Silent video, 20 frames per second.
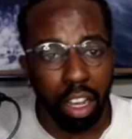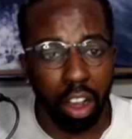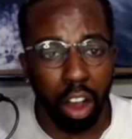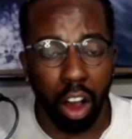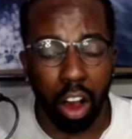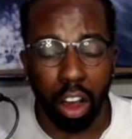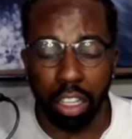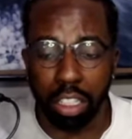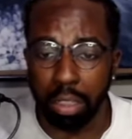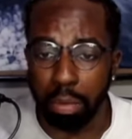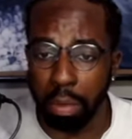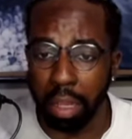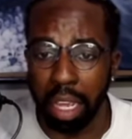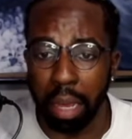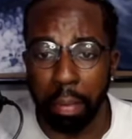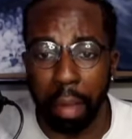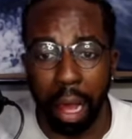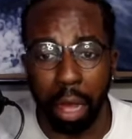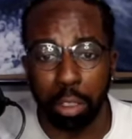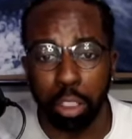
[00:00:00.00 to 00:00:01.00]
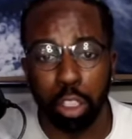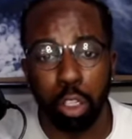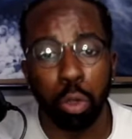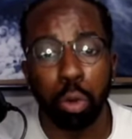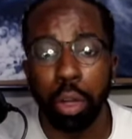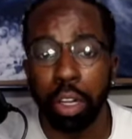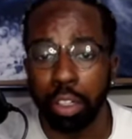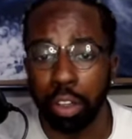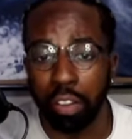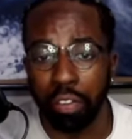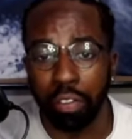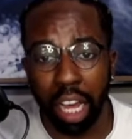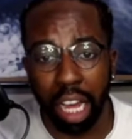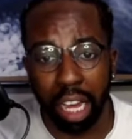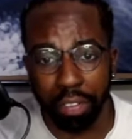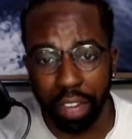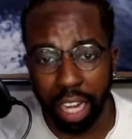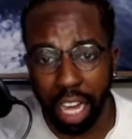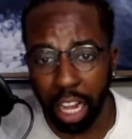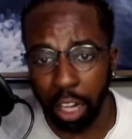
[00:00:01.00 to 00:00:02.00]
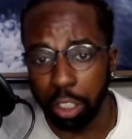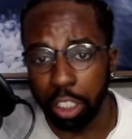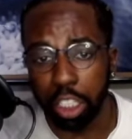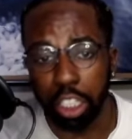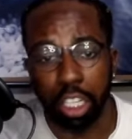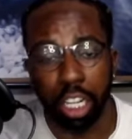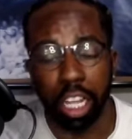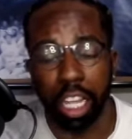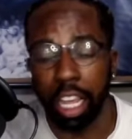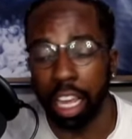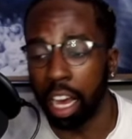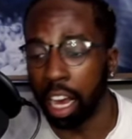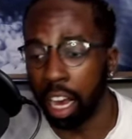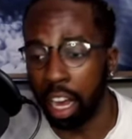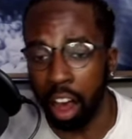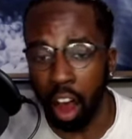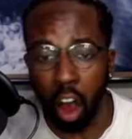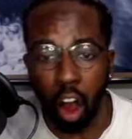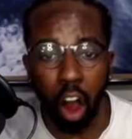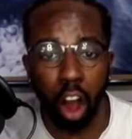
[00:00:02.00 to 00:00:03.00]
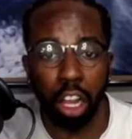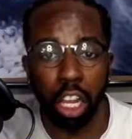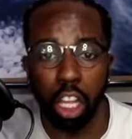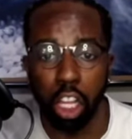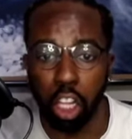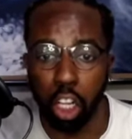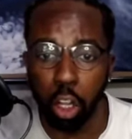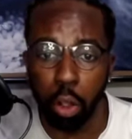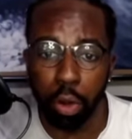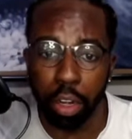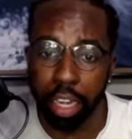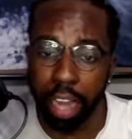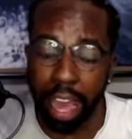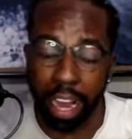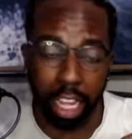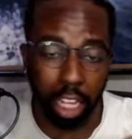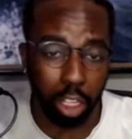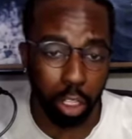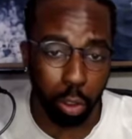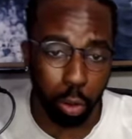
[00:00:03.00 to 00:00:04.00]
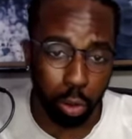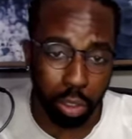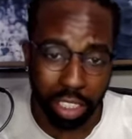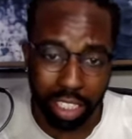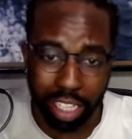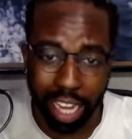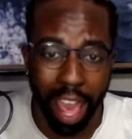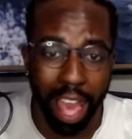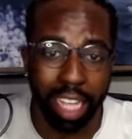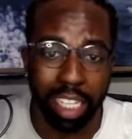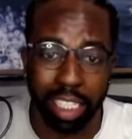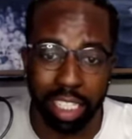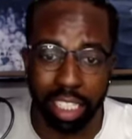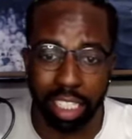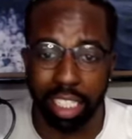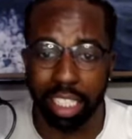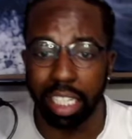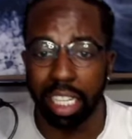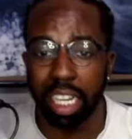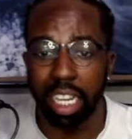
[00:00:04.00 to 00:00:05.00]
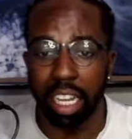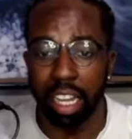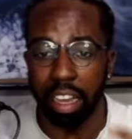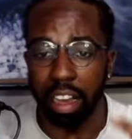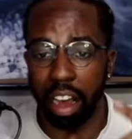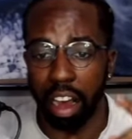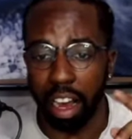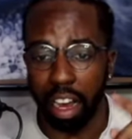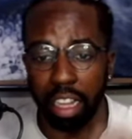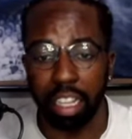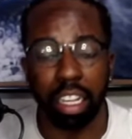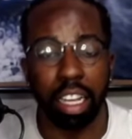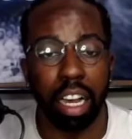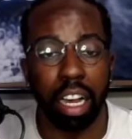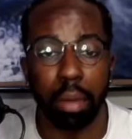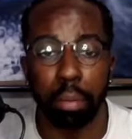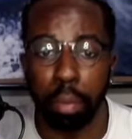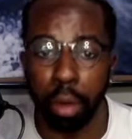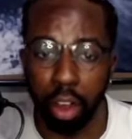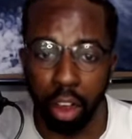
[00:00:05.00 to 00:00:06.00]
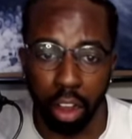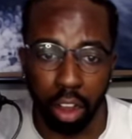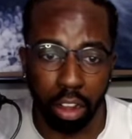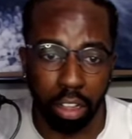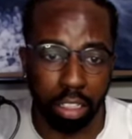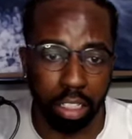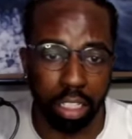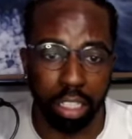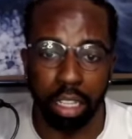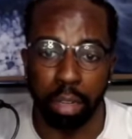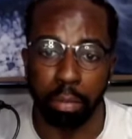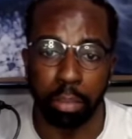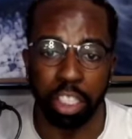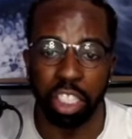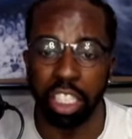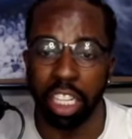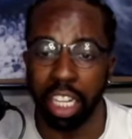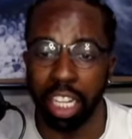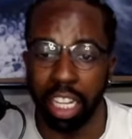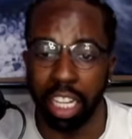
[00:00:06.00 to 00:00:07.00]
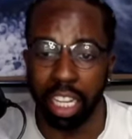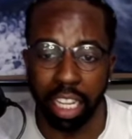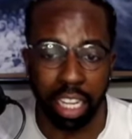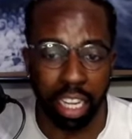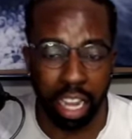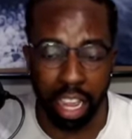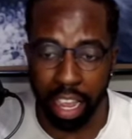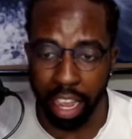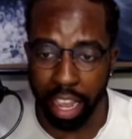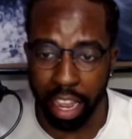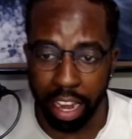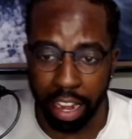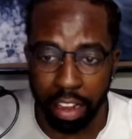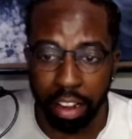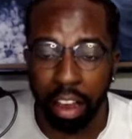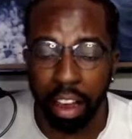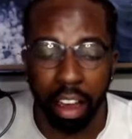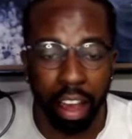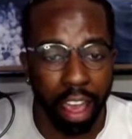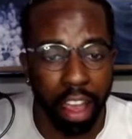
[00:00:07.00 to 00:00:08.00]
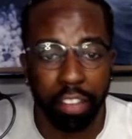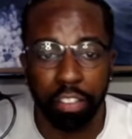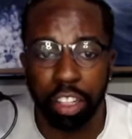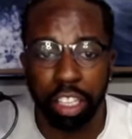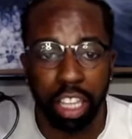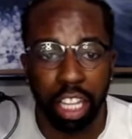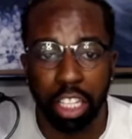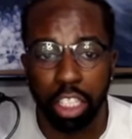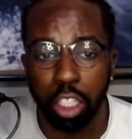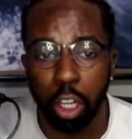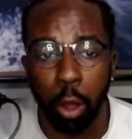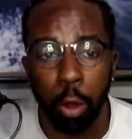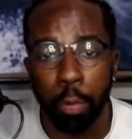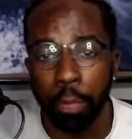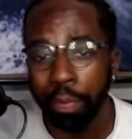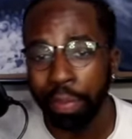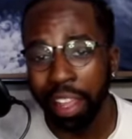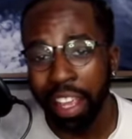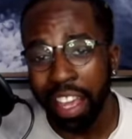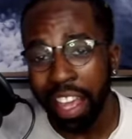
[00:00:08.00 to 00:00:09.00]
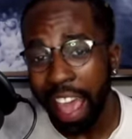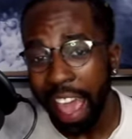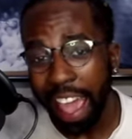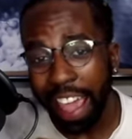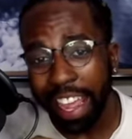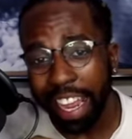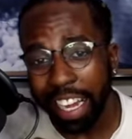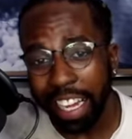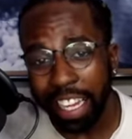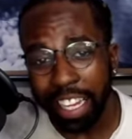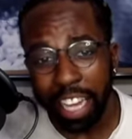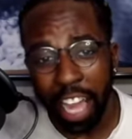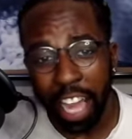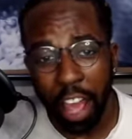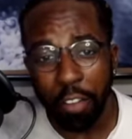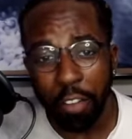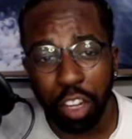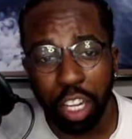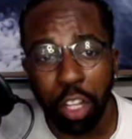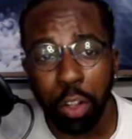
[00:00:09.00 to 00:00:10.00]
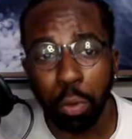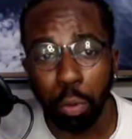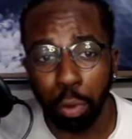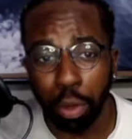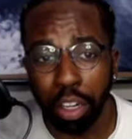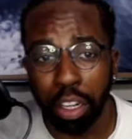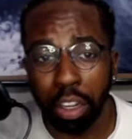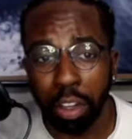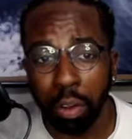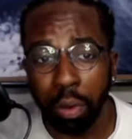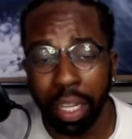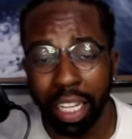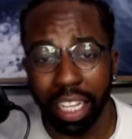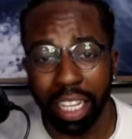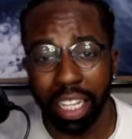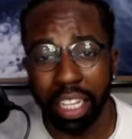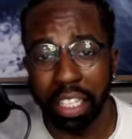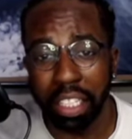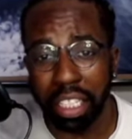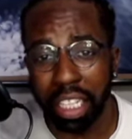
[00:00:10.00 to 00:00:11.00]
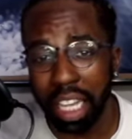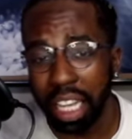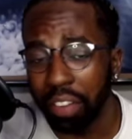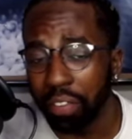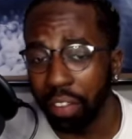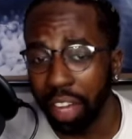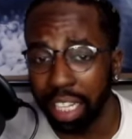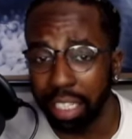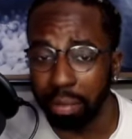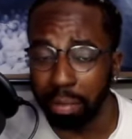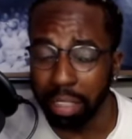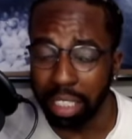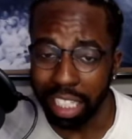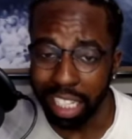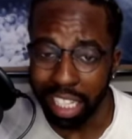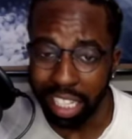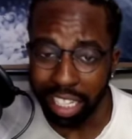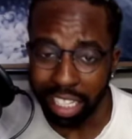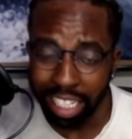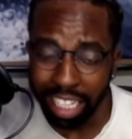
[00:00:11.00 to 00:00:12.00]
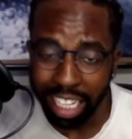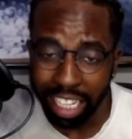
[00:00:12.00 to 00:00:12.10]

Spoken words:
cost me about $205 in, all included. That includes taxes, gumballs, the machine, and everything. So a definitely real easy investments to